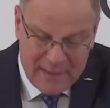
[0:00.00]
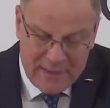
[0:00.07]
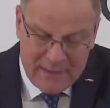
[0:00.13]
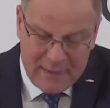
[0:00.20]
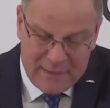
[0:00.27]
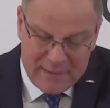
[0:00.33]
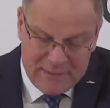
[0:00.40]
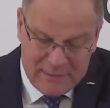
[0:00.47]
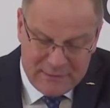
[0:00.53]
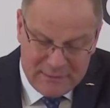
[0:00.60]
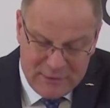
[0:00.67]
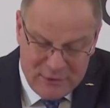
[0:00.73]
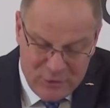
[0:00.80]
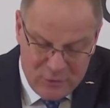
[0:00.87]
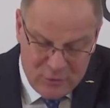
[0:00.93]
under the
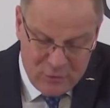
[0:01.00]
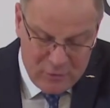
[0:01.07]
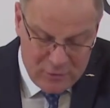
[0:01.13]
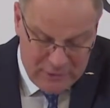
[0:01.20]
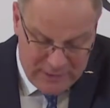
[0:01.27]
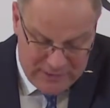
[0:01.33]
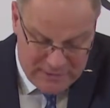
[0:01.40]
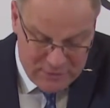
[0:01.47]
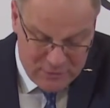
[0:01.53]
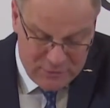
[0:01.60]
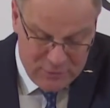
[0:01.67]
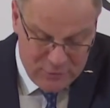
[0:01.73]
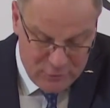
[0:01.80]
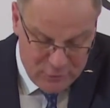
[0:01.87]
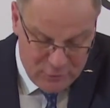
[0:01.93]
new Horizon
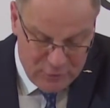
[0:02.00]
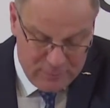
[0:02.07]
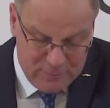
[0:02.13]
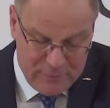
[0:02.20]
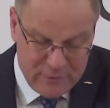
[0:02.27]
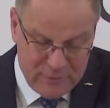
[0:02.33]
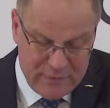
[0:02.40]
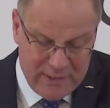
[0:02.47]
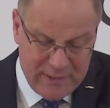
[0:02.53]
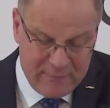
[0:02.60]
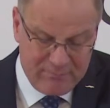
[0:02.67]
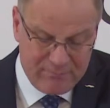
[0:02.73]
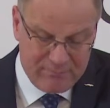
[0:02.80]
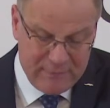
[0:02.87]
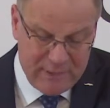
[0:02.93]
Europe
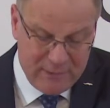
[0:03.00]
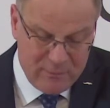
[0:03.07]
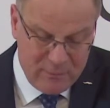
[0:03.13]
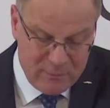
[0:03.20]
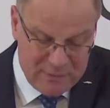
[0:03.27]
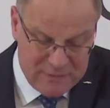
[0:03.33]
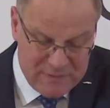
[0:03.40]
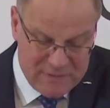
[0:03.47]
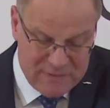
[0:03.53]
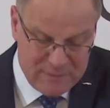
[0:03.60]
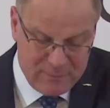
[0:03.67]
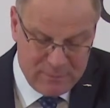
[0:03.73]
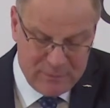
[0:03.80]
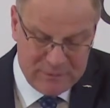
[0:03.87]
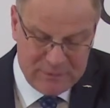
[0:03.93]
program, and we want to
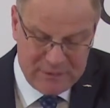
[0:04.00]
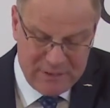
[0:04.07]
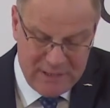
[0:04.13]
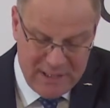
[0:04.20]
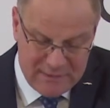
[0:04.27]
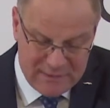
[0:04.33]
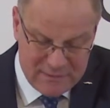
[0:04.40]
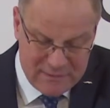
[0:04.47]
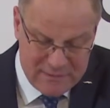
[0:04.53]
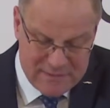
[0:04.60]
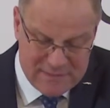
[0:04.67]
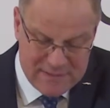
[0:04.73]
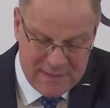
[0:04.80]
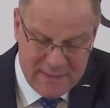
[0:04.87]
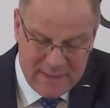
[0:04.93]
support
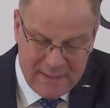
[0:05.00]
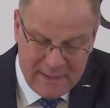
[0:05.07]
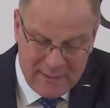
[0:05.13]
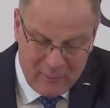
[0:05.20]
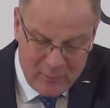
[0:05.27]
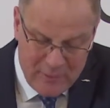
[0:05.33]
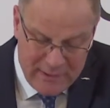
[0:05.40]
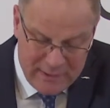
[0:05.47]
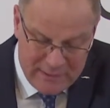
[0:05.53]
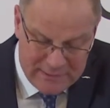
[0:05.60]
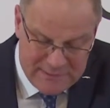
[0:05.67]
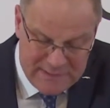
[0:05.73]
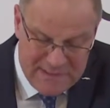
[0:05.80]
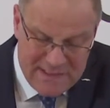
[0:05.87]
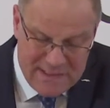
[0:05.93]
creators via
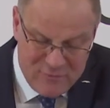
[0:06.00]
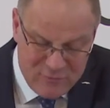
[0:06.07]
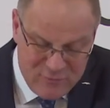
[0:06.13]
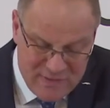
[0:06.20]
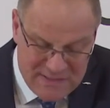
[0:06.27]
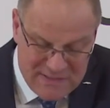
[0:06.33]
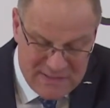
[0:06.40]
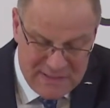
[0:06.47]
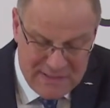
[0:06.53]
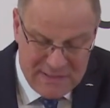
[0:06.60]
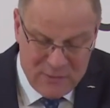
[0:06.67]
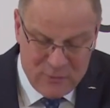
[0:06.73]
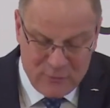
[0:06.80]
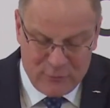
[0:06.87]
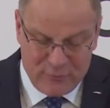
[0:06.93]
the
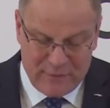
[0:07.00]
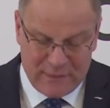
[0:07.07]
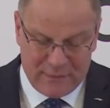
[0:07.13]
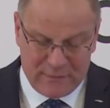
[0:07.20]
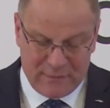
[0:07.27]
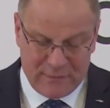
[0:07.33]
InvestEU fund